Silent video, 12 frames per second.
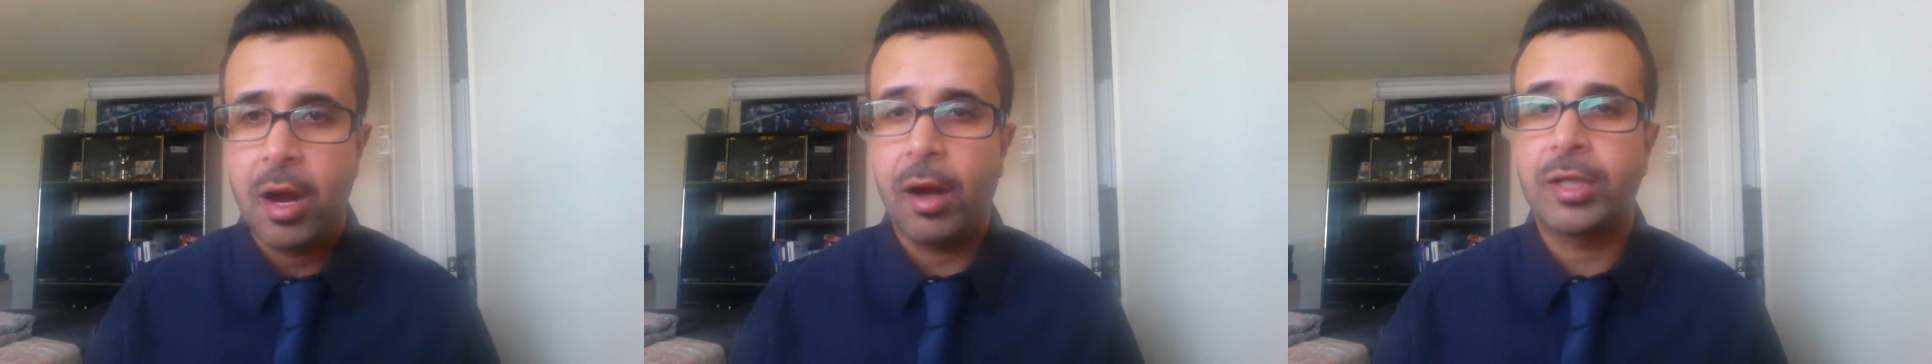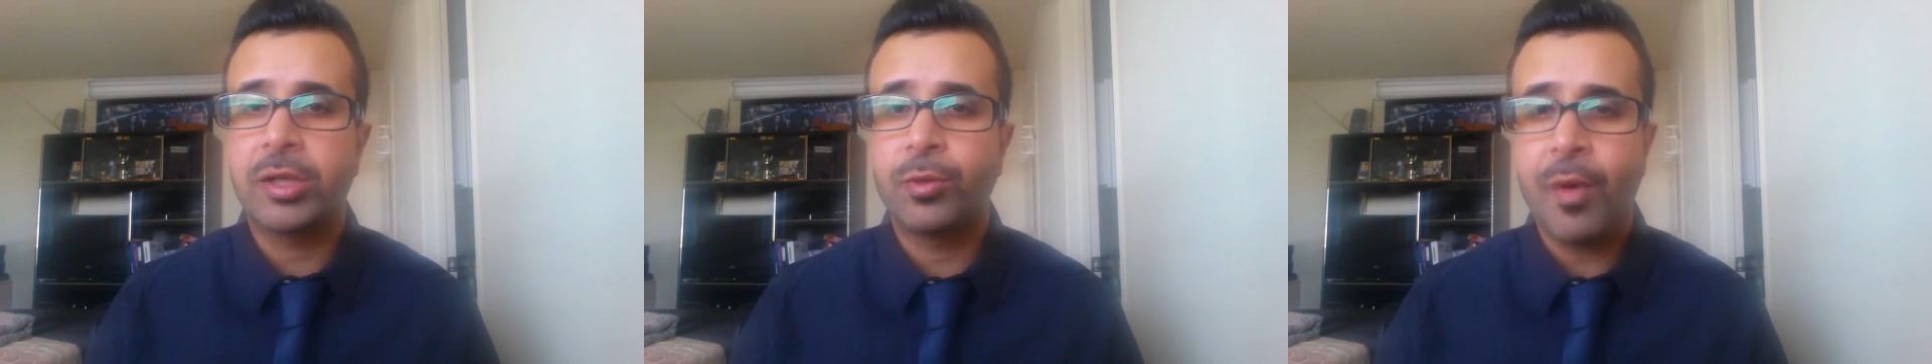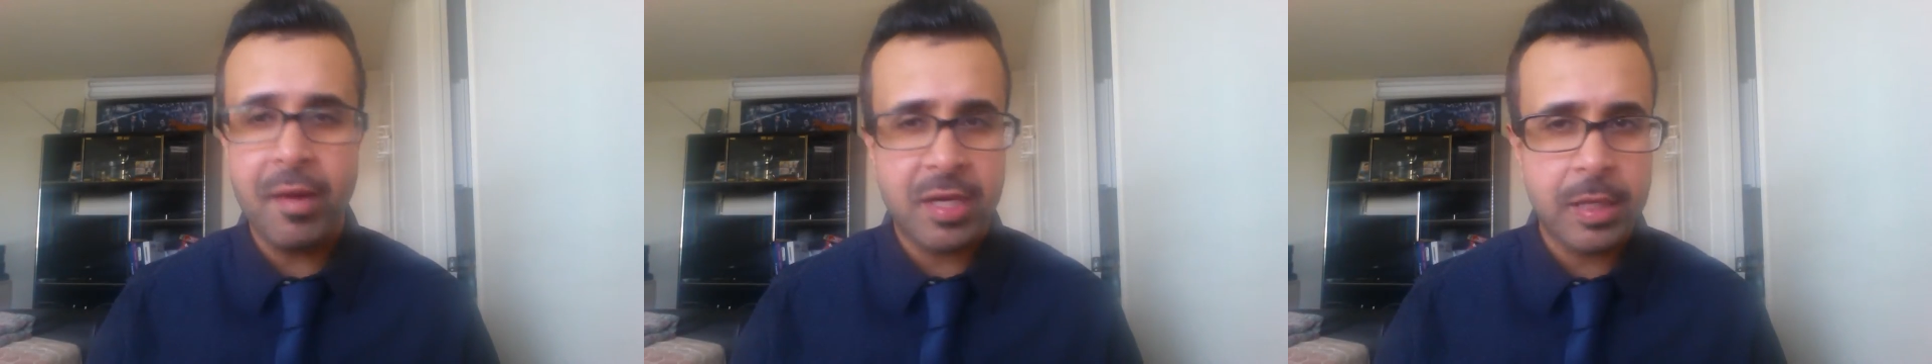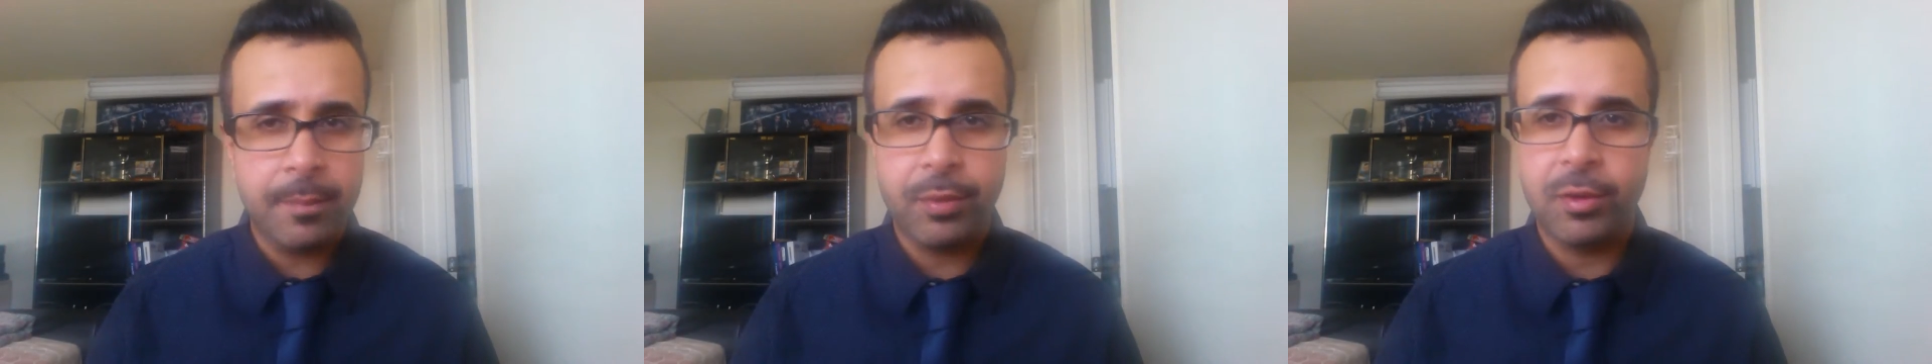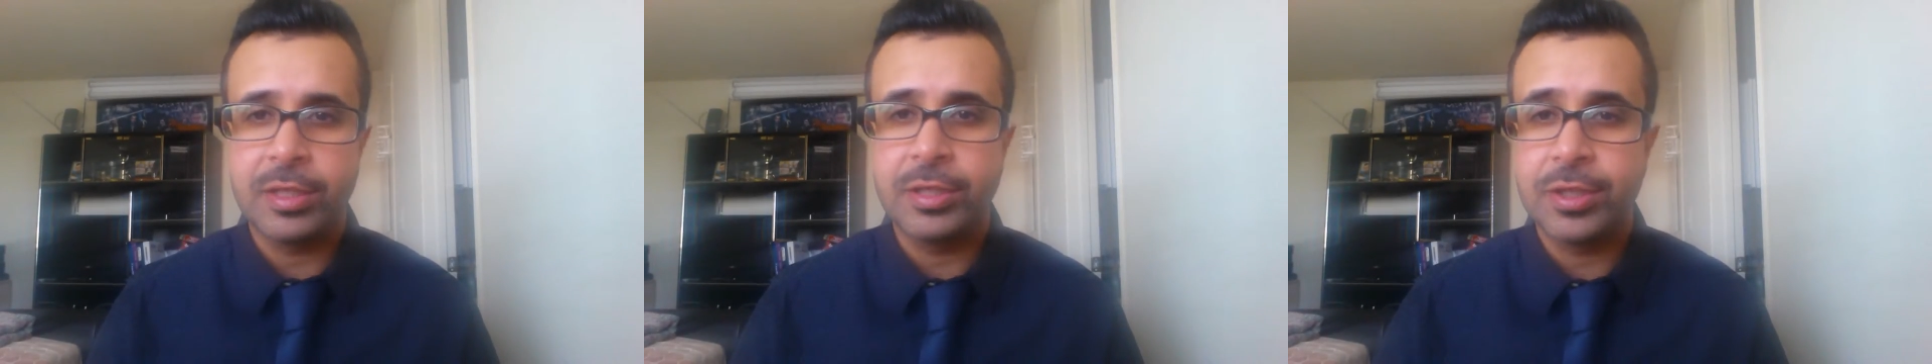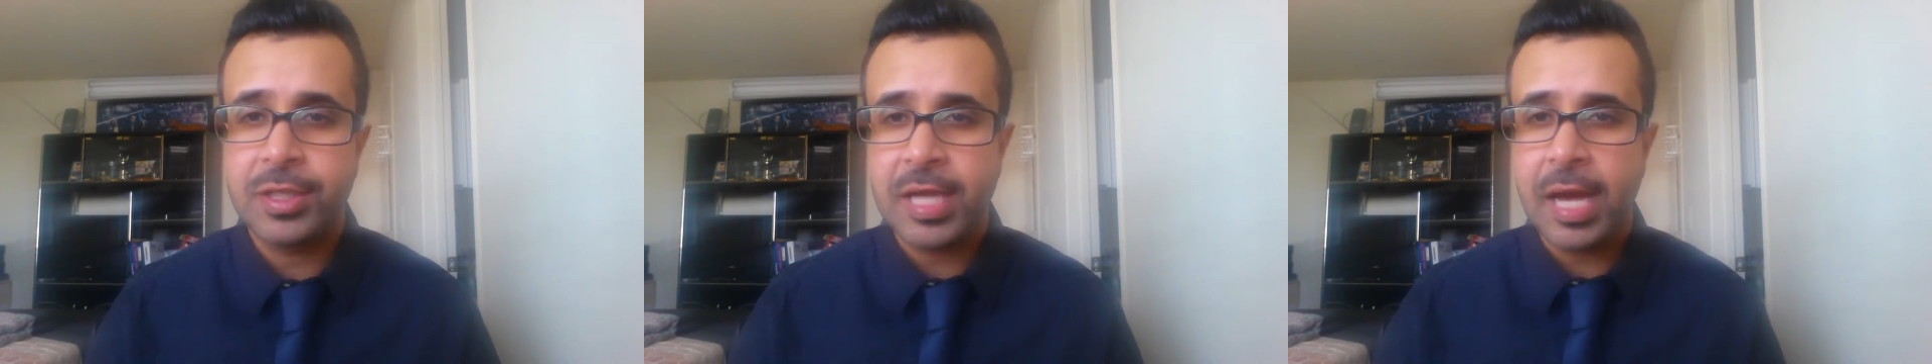Alright, so very simple
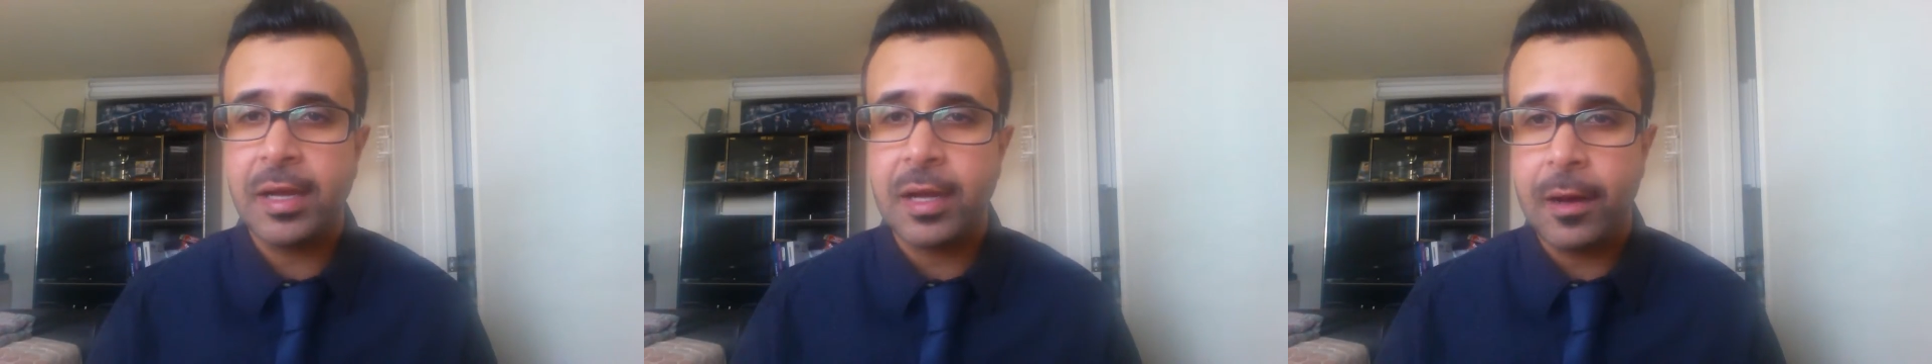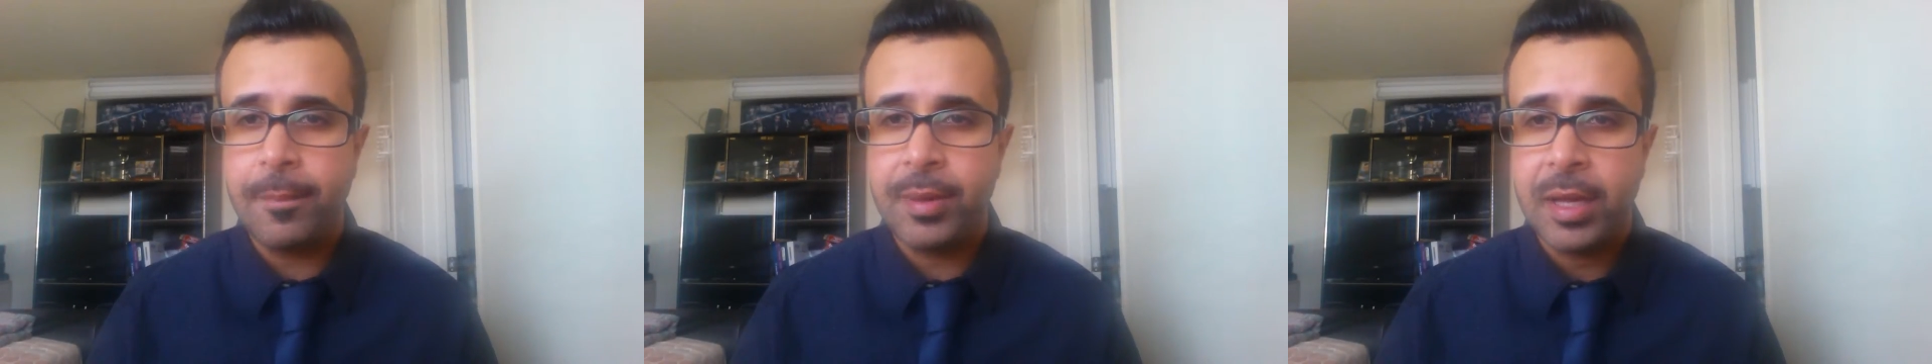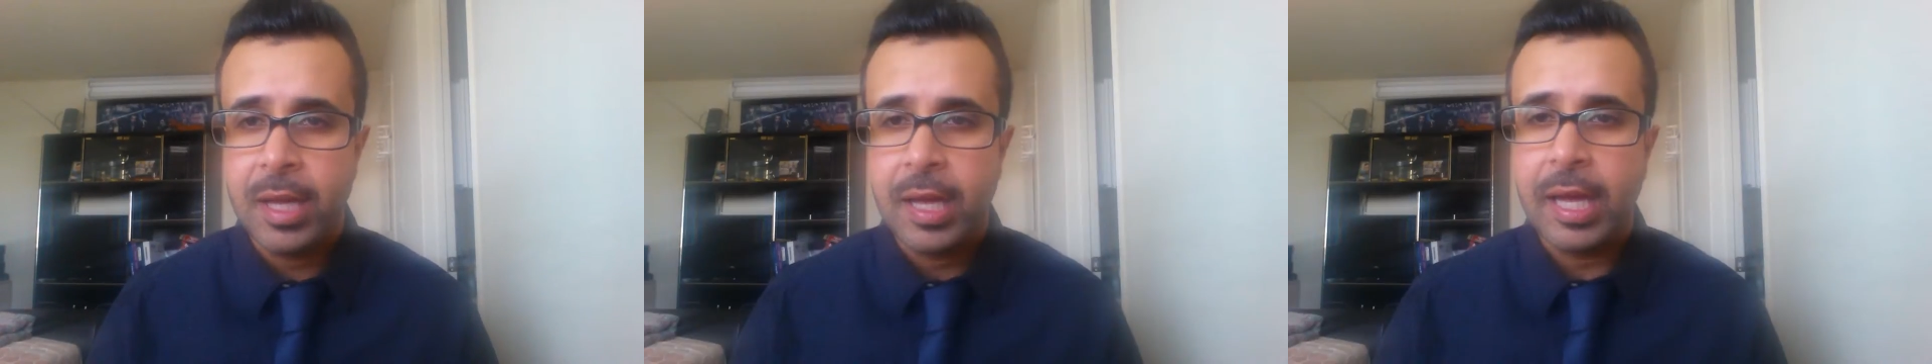is you stand up